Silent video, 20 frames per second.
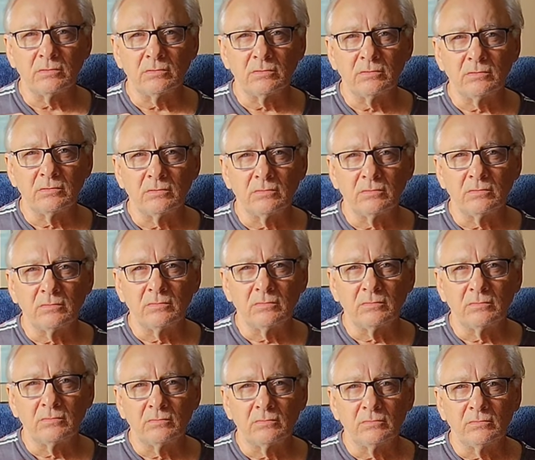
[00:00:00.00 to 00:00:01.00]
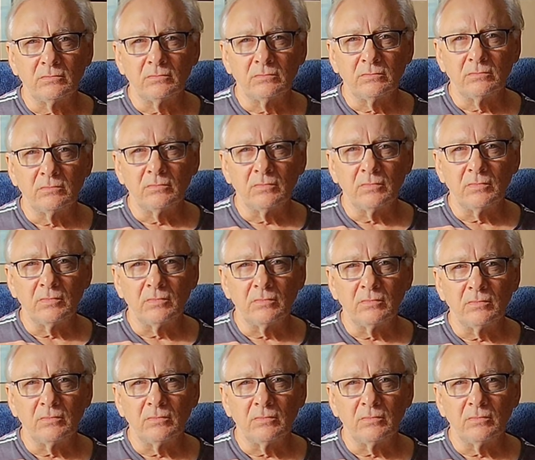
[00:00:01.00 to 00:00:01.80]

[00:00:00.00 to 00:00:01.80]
(no one is talking)